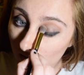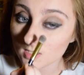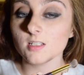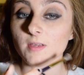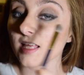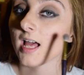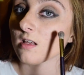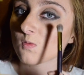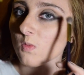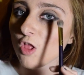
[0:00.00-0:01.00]
So to me, like that
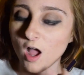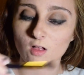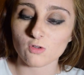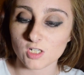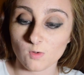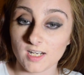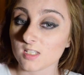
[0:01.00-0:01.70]
looks a lot closer to what it